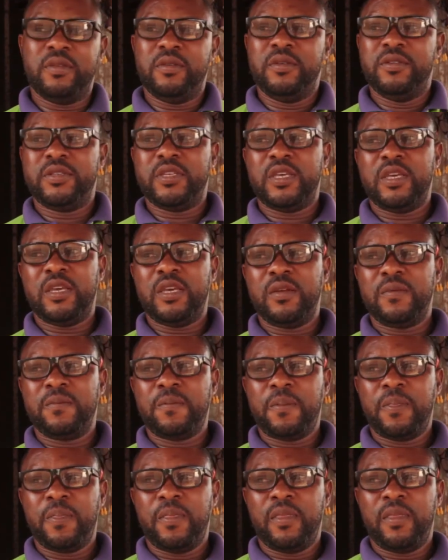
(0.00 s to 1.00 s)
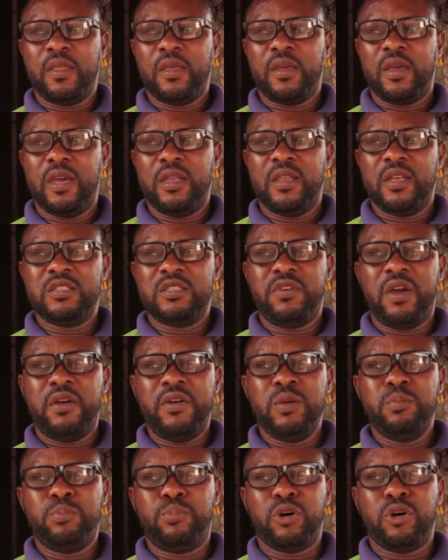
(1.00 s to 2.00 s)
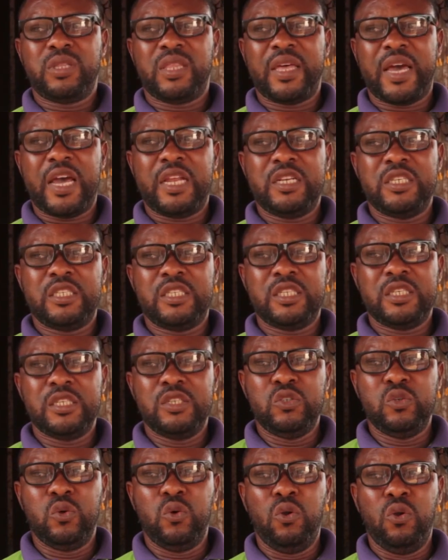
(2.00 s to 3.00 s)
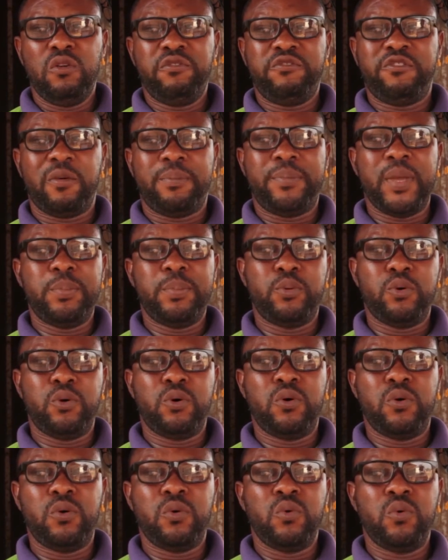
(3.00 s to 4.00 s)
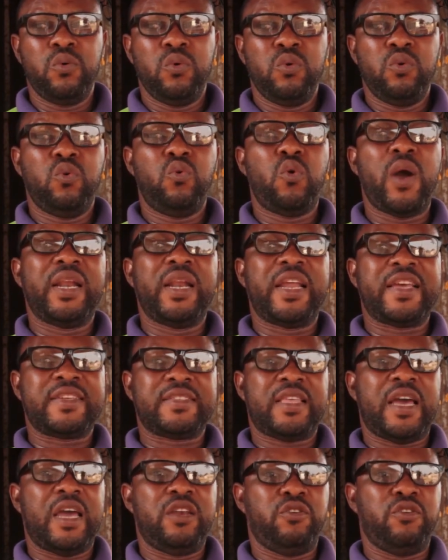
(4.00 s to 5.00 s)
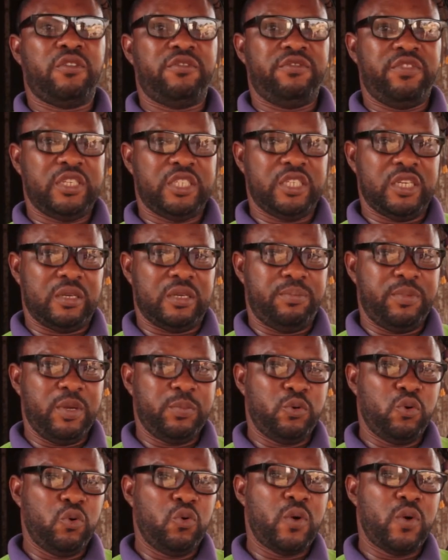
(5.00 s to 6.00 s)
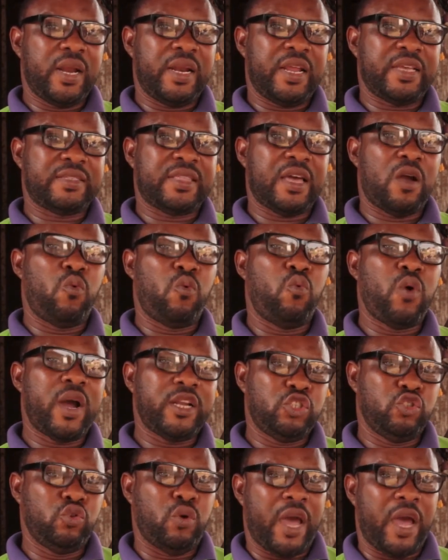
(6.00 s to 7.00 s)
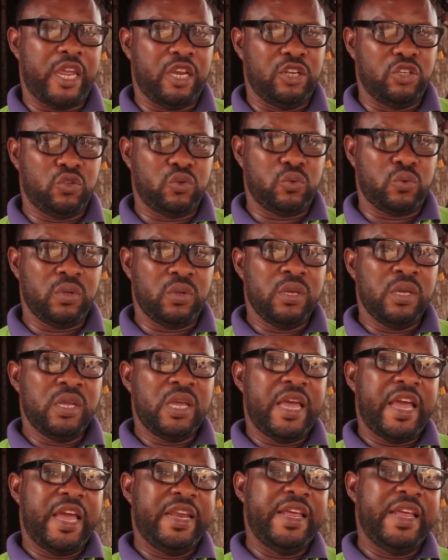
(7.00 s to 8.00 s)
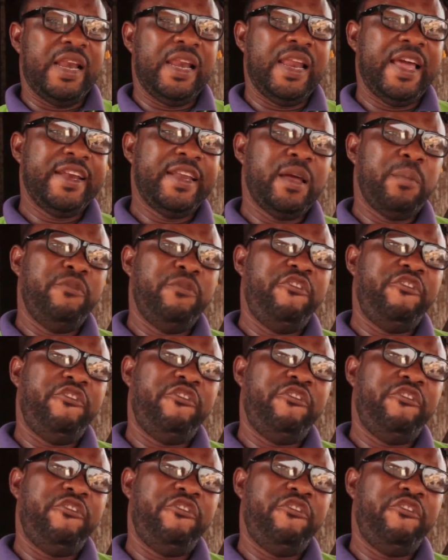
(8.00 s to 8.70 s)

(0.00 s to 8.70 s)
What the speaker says: You see, it is very important you look for people who understand your vision, people who understand what you are into, and then let them